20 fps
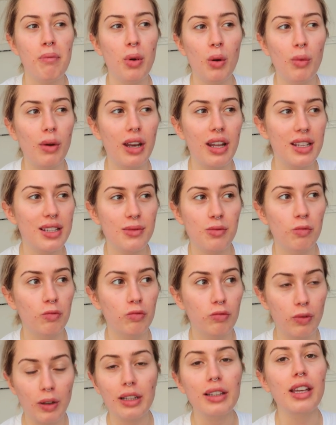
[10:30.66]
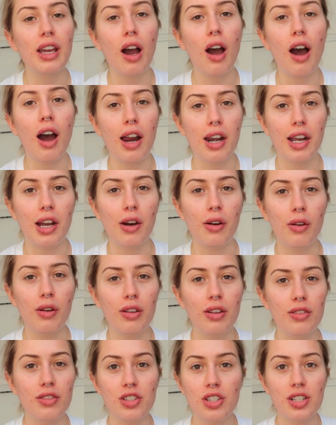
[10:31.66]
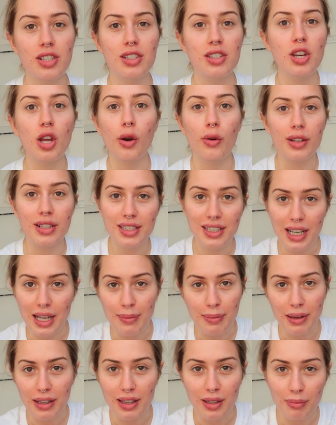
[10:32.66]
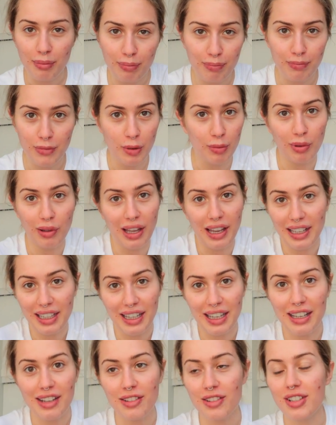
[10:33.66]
but when it's really hot out, there's just no escaping the blanket.